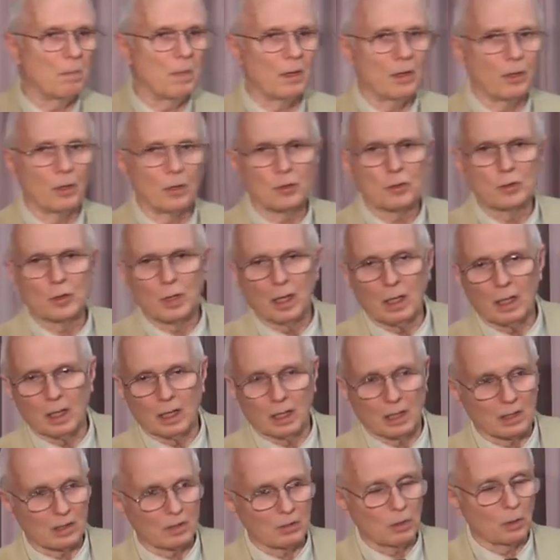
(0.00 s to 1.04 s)
bitter
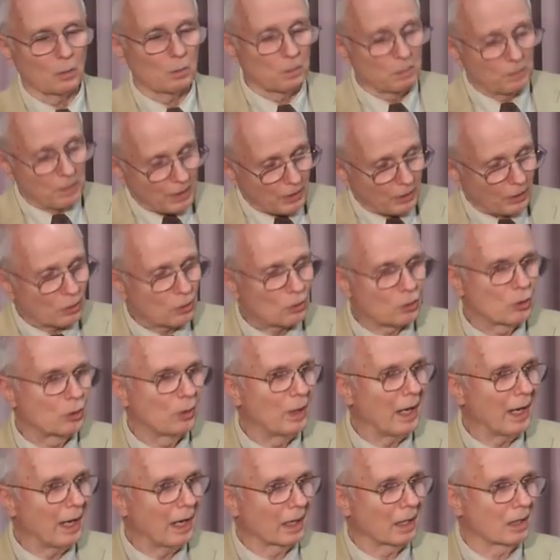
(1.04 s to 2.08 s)
drug, the bitter
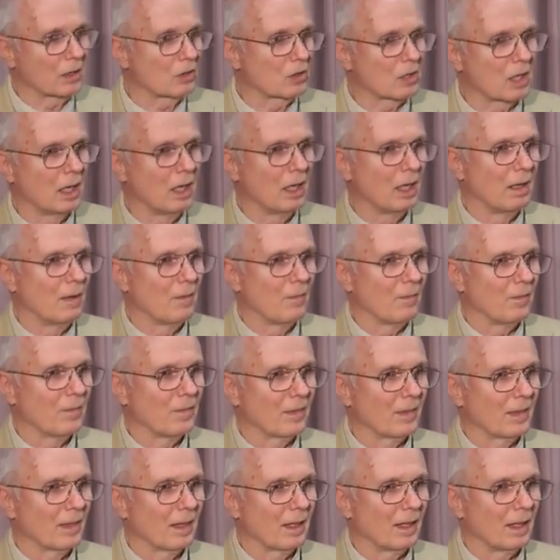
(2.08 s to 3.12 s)
dregs
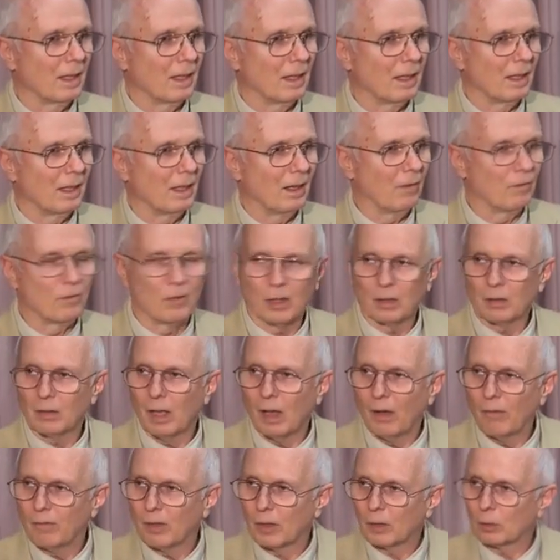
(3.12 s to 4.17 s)
of the,
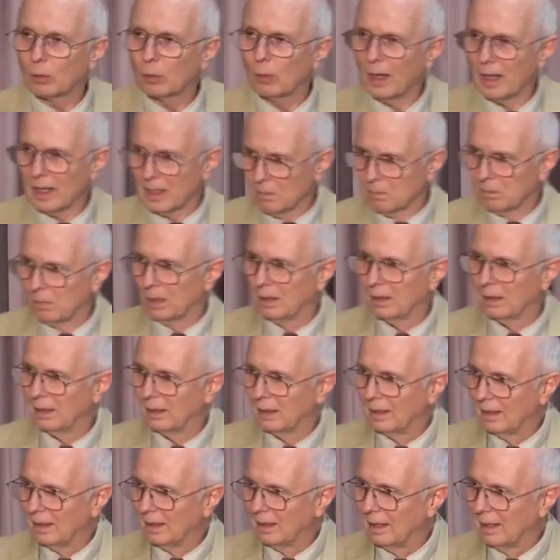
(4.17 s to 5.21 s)
of the grape
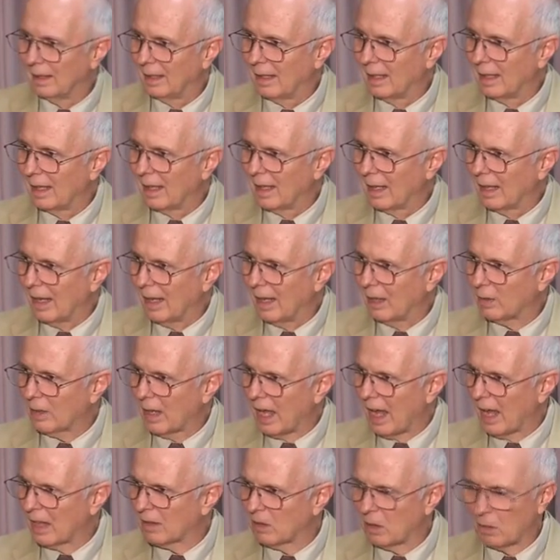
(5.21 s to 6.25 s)
and,
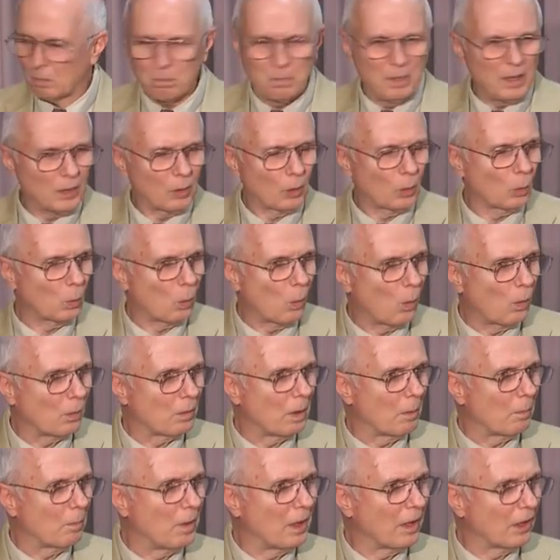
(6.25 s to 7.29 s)
and the, bitter,
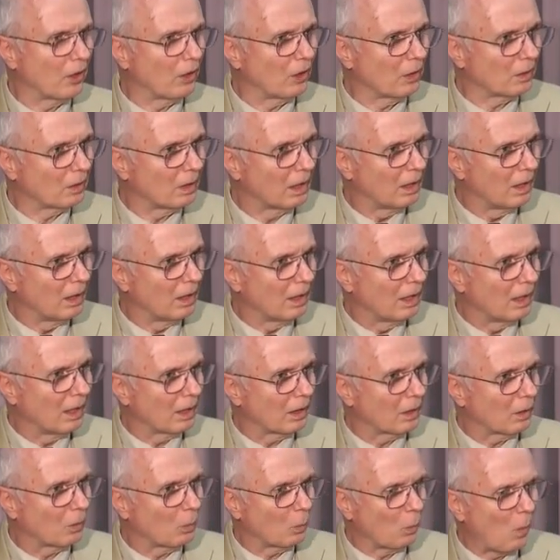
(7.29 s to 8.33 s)
the bitter
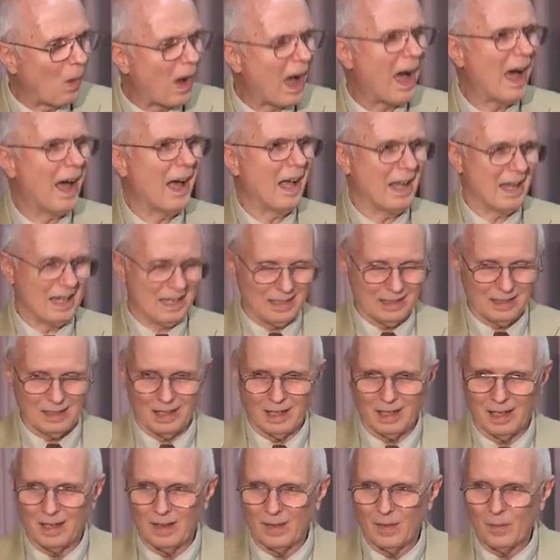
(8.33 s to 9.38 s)
wine.
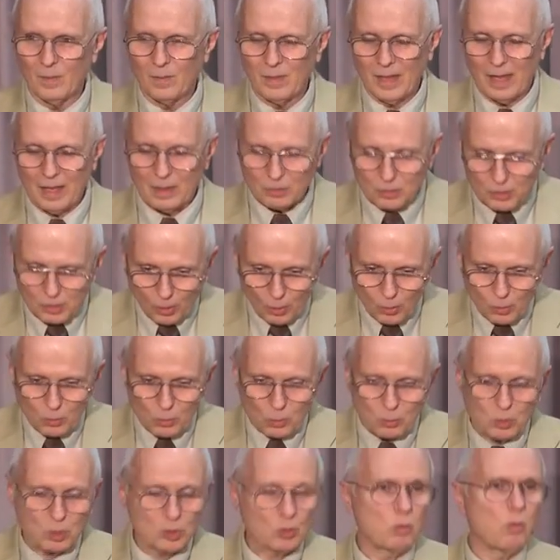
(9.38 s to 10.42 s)
And
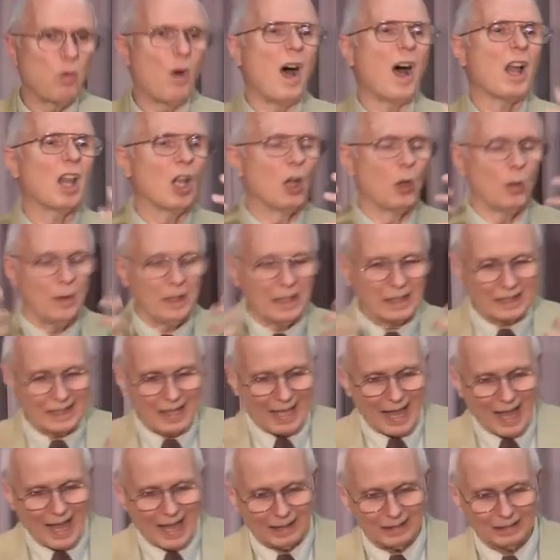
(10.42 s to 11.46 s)
so swallowing
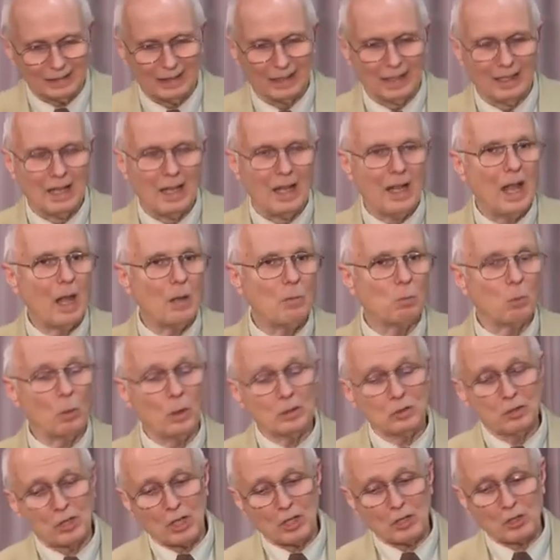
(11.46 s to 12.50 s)
that. And
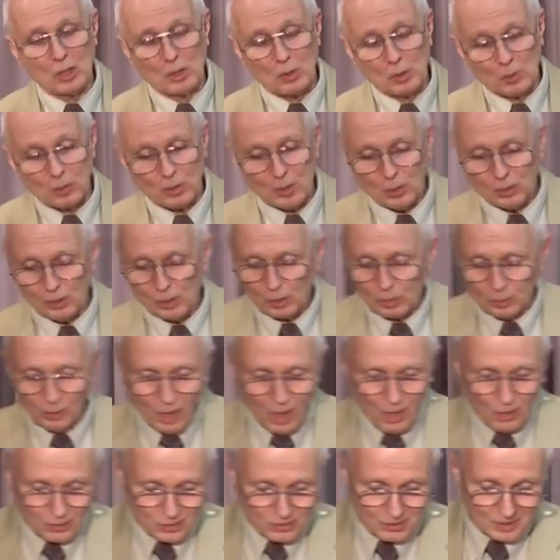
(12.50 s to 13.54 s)
when Jesus was on the
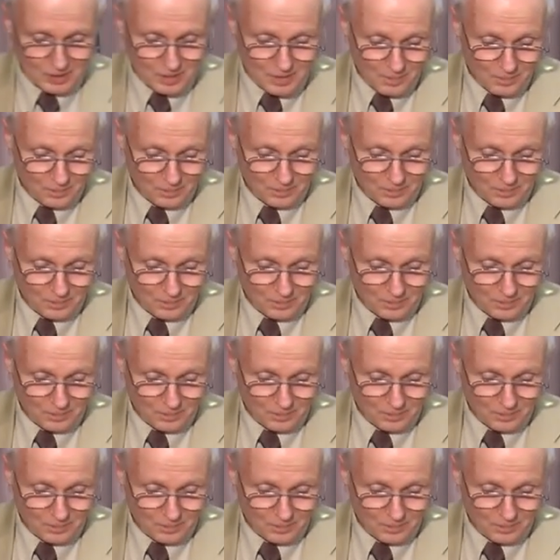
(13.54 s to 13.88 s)
cross,